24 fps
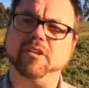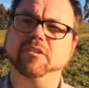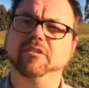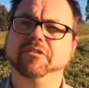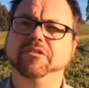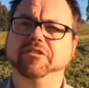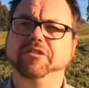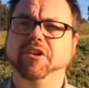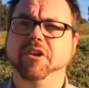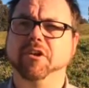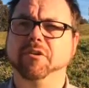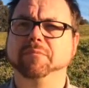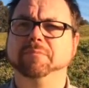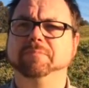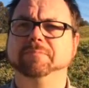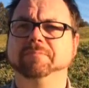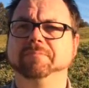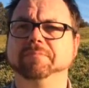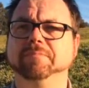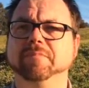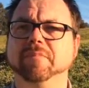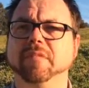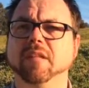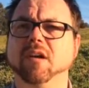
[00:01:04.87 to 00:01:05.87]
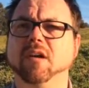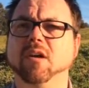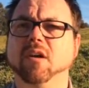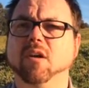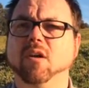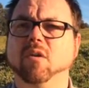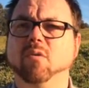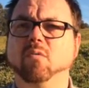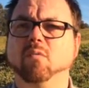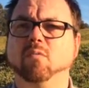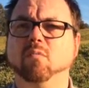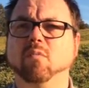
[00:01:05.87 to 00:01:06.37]
So,
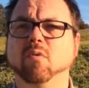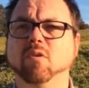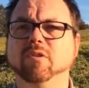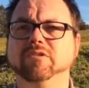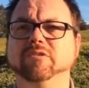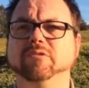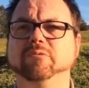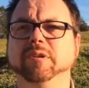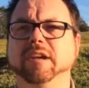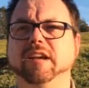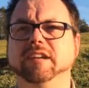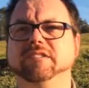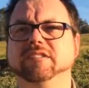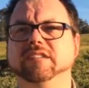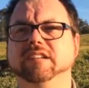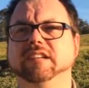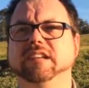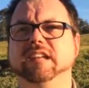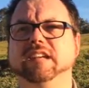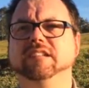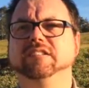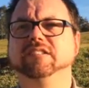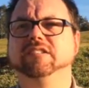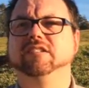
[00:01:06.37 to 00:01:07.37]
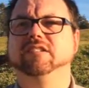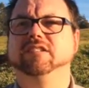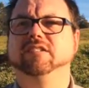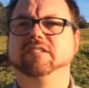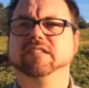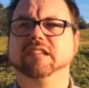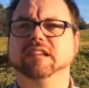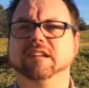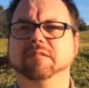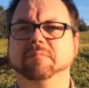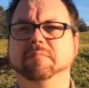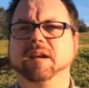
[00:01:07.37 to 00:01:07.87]
what do we actually need to
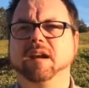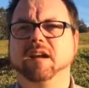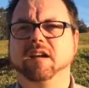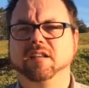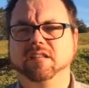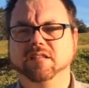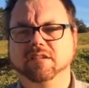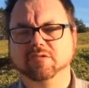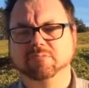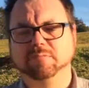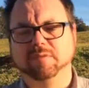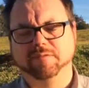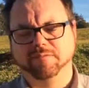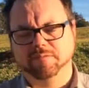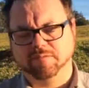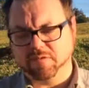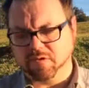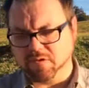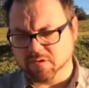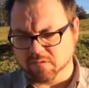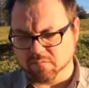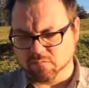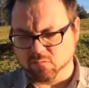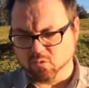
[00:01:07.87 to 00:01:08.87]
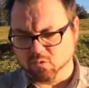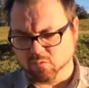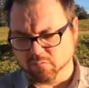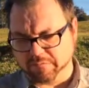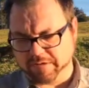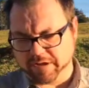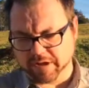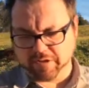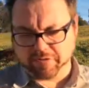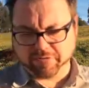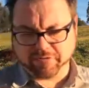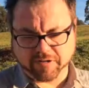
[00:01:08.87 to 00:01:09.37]
think about a little bit furthermore when
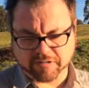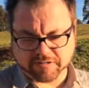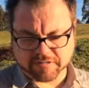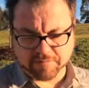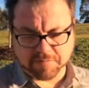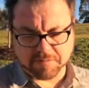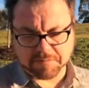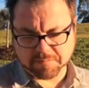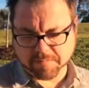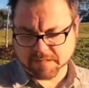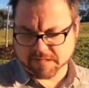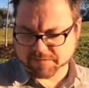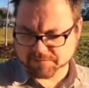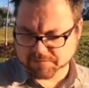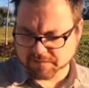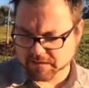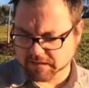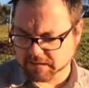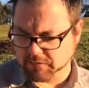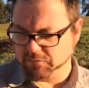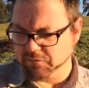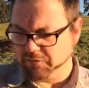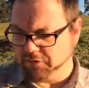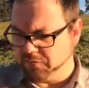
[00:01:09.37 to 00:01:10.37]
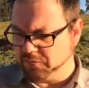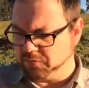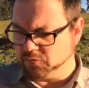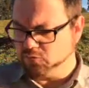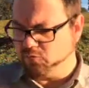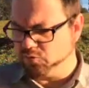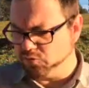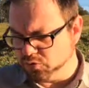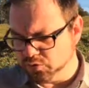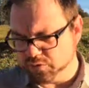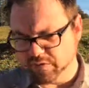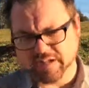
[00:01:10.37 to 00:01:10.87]
we go into activity-based funding? We've got a
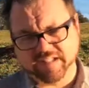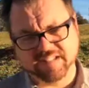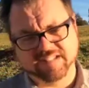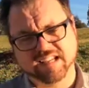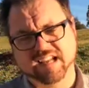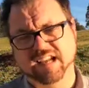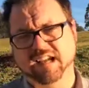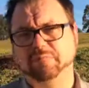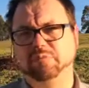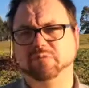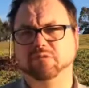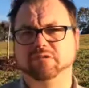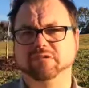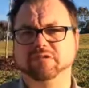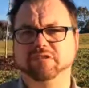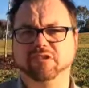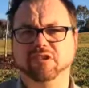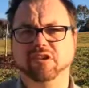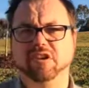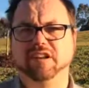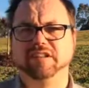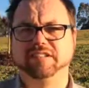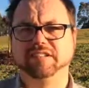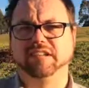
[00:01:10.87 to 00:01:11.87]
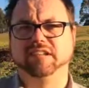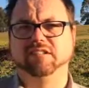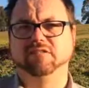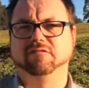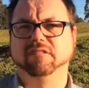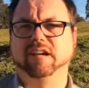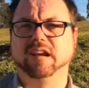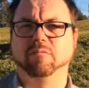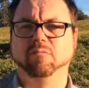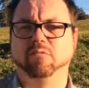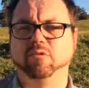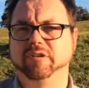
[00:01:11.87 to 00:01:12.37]
good example and an idea
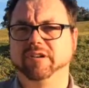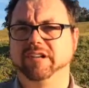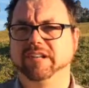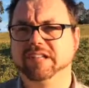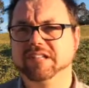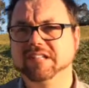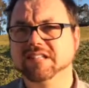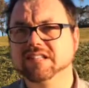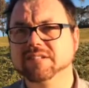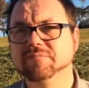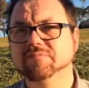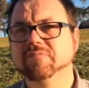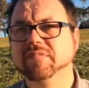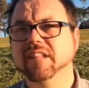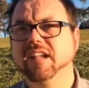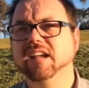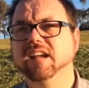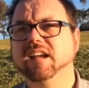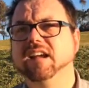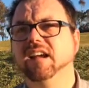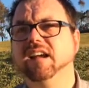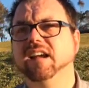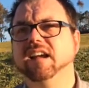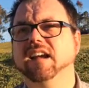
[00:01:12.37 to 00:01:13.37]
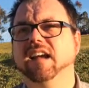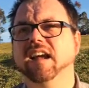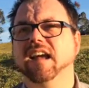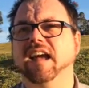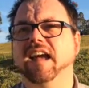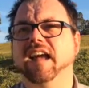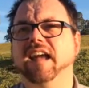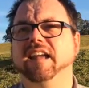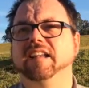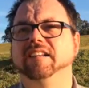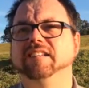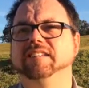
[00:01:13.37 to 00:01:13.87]
around what it is.
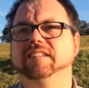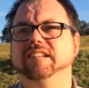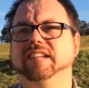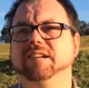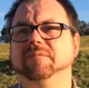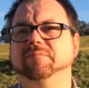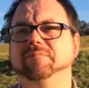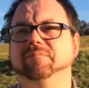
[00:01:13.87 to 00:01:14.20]
And